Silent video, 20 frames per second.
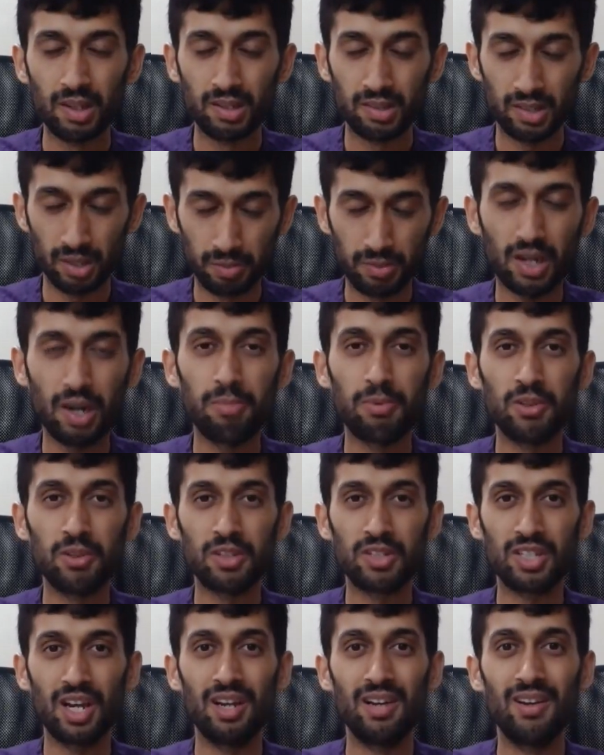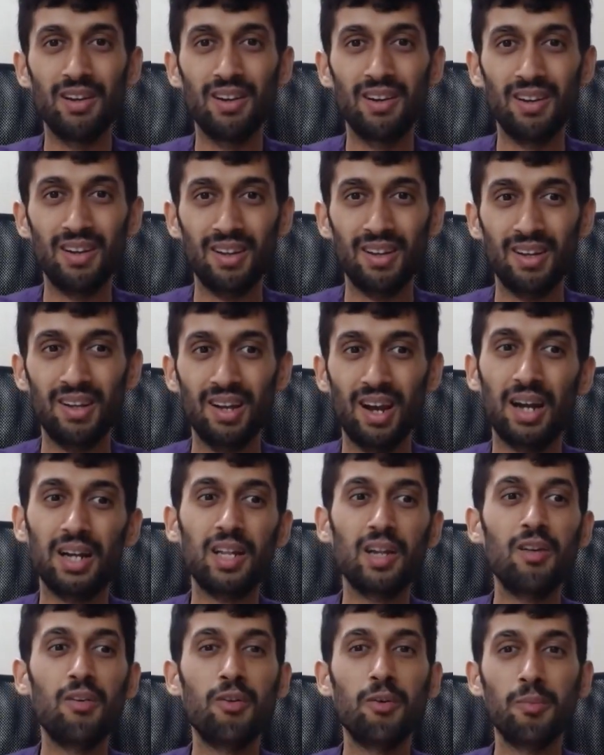Subscribe to the channel.
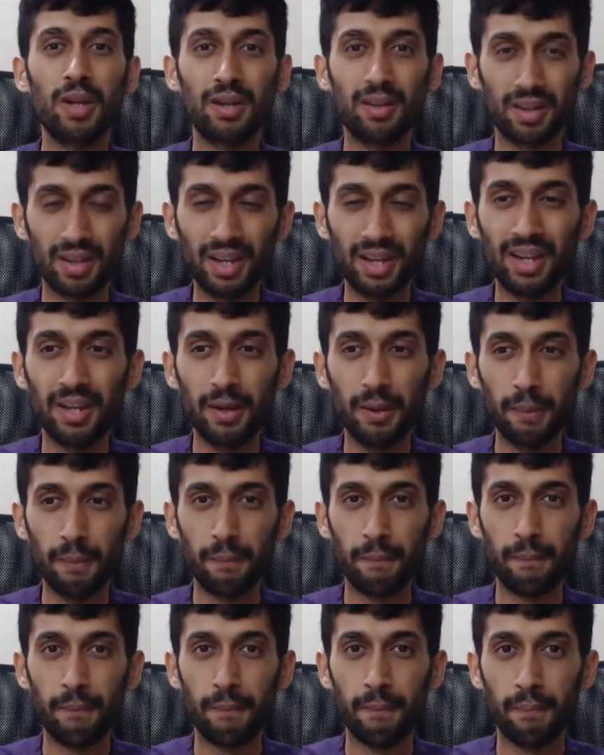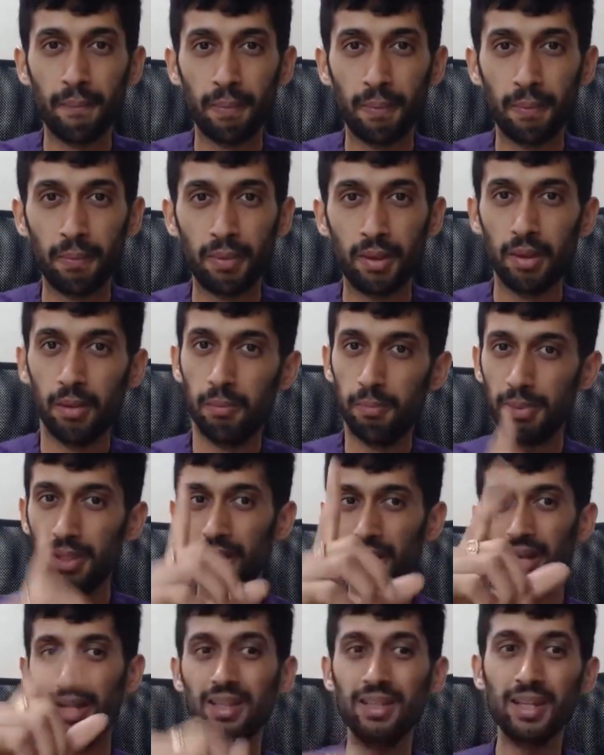Until we meet again, be
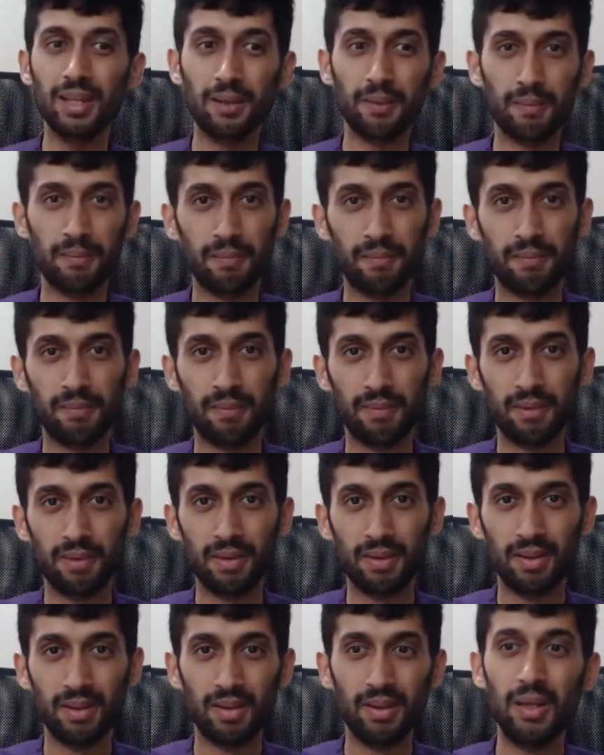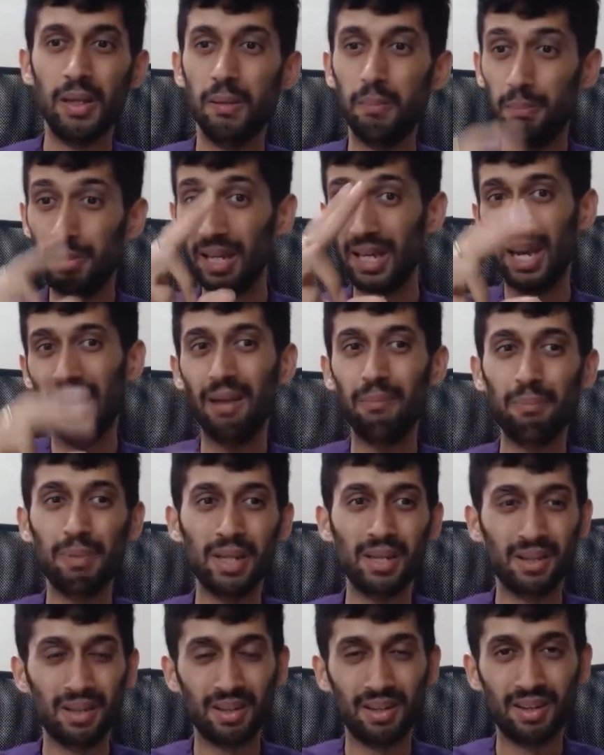healthy, be
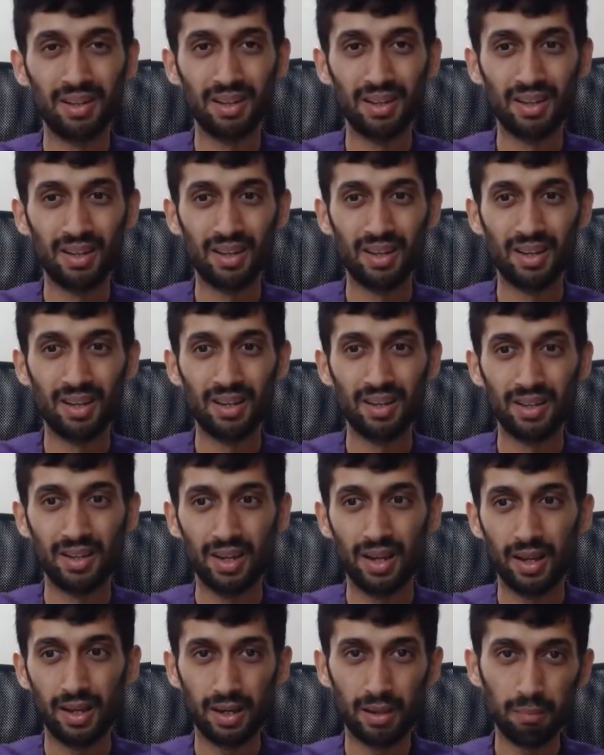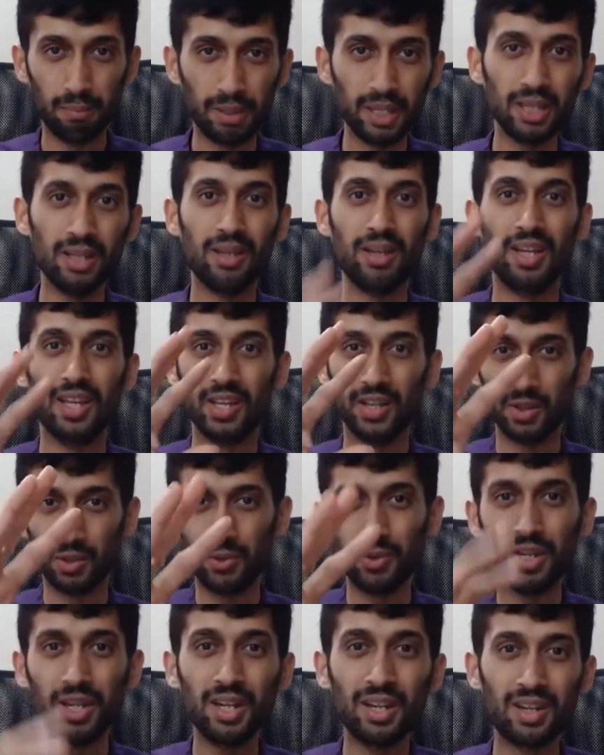happy, and be
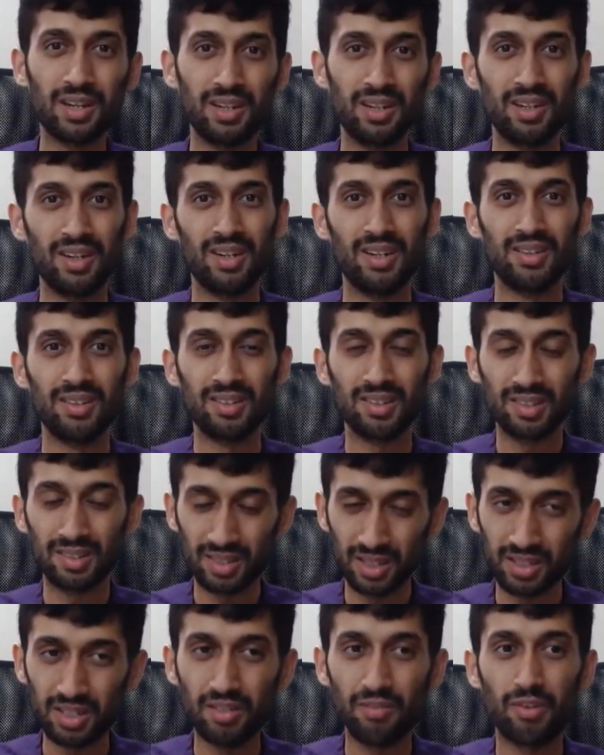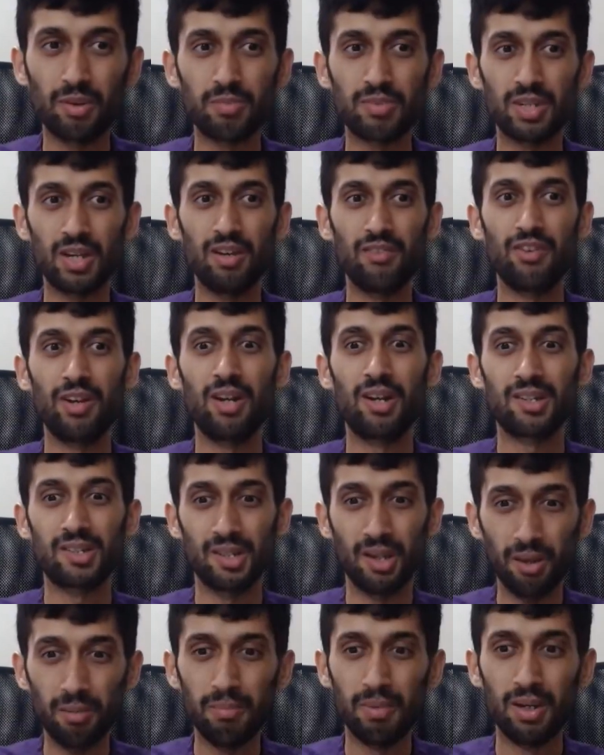unique. This is Sachin from Self Healers
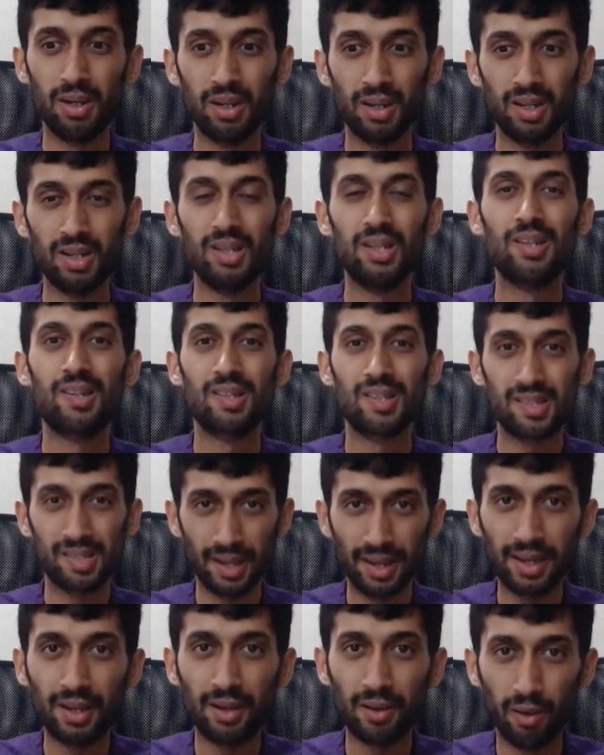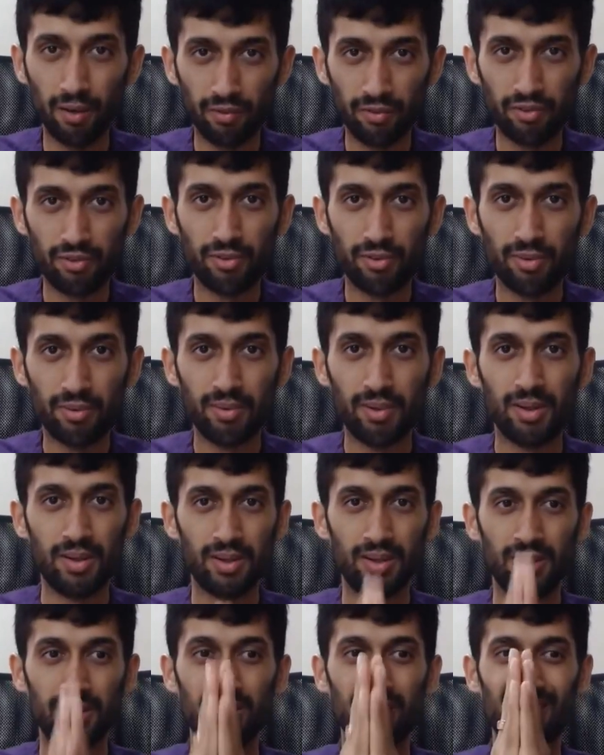Hub signing off.
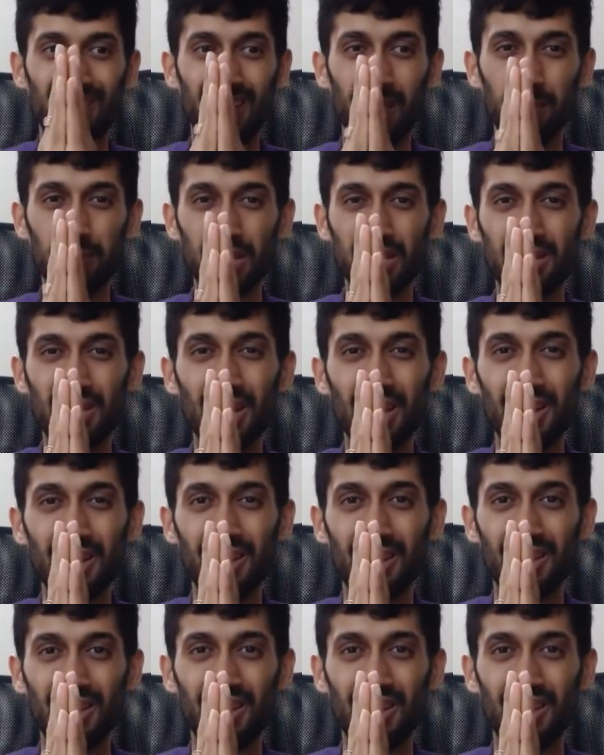Namaste.